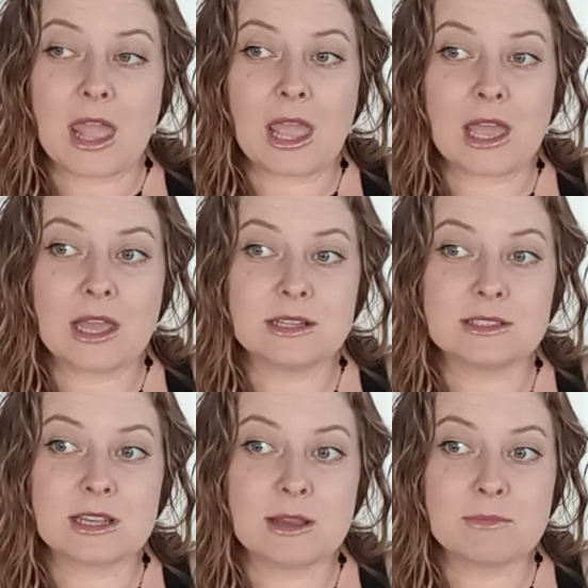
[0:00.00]

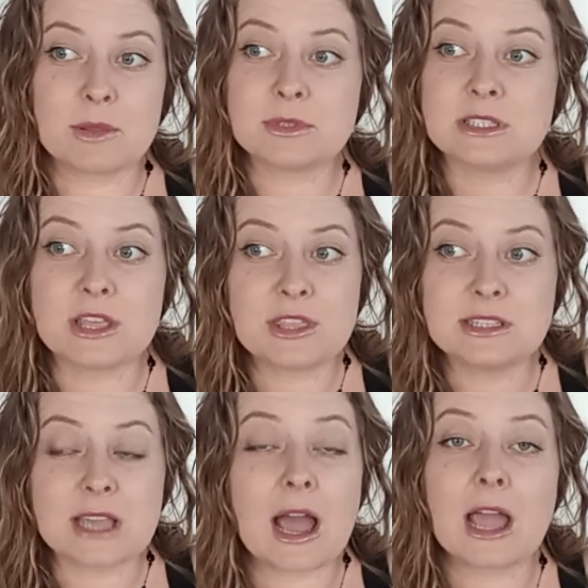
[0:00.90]
And there was
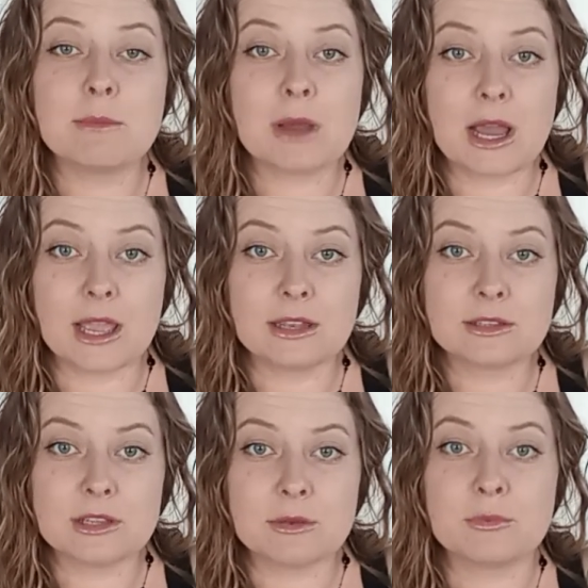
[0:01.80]
nothing to hide
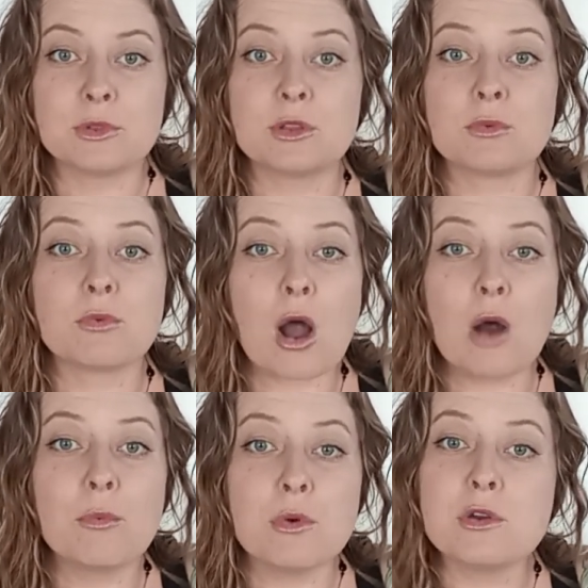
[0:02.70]
behind. The
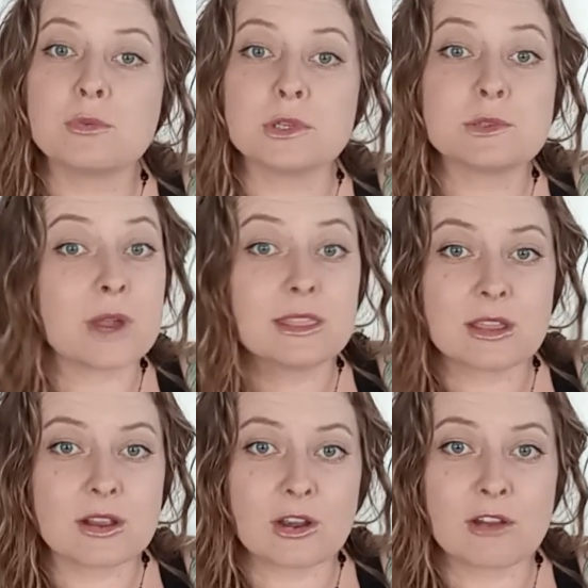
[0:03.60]
raw wound was right
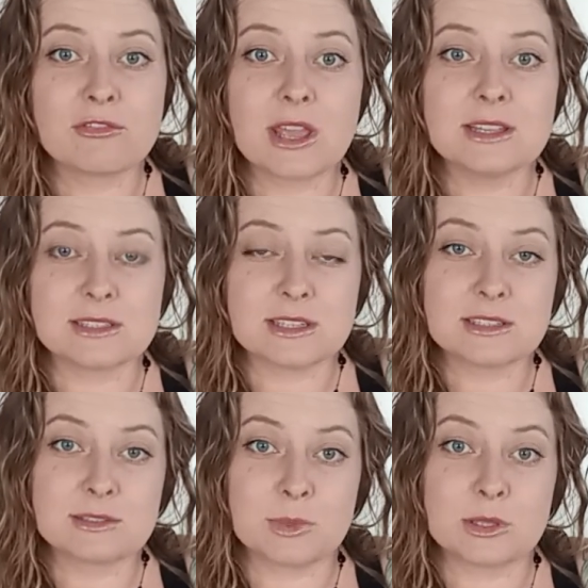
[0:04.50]
there in our
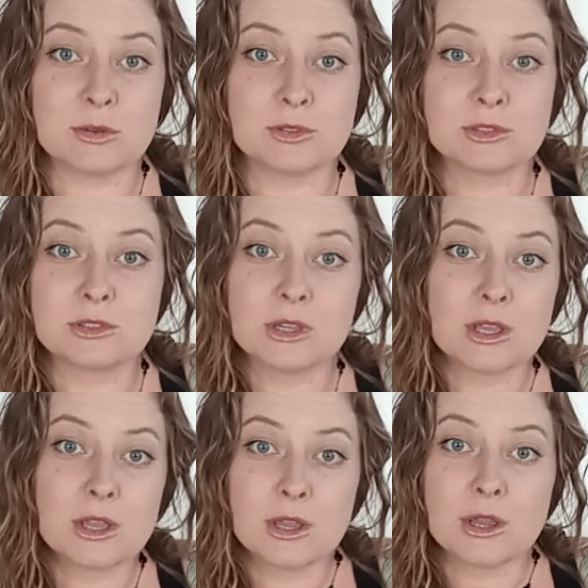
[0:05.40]
faces with those
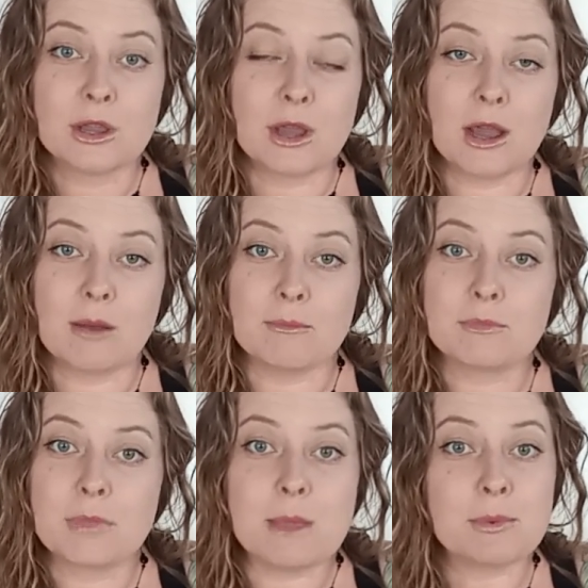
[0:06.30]

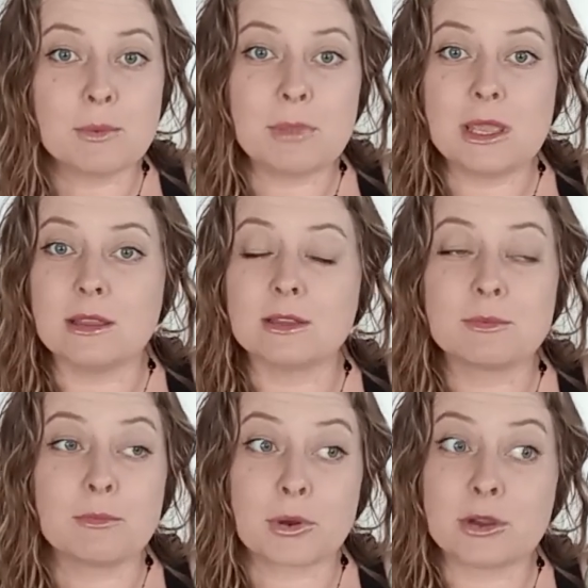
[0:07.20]
people being
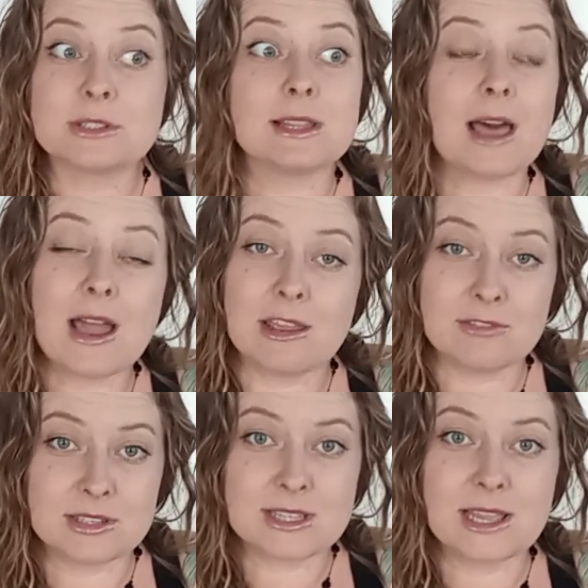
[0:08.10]
burned
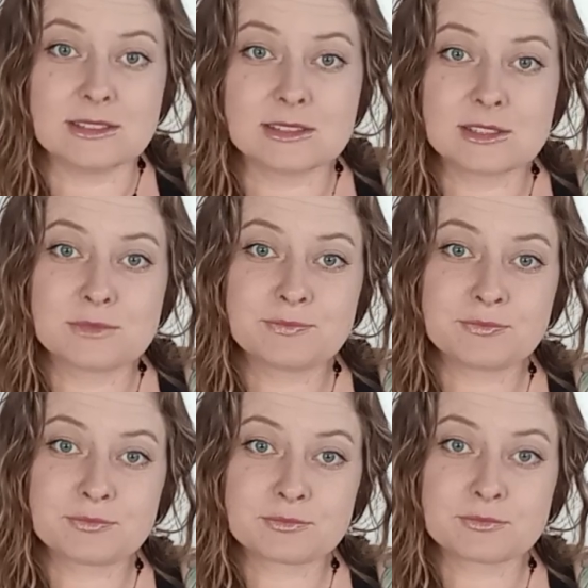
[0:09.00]
alive in tents,
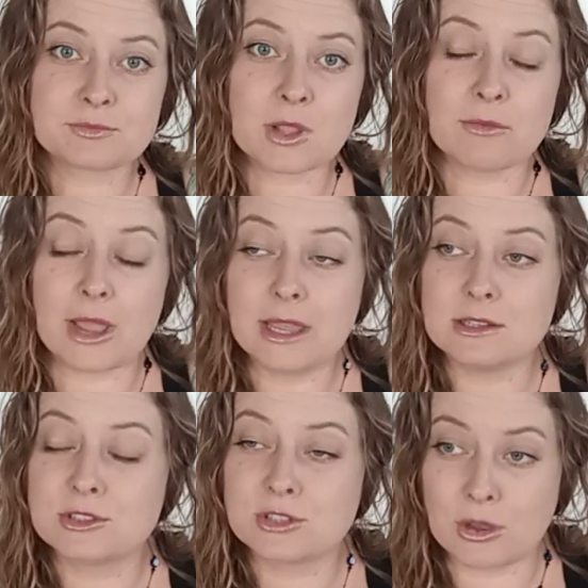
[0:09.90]

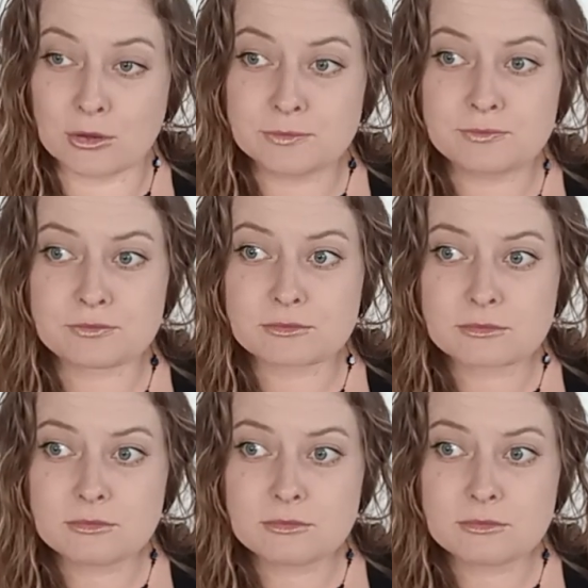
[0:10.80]
right? So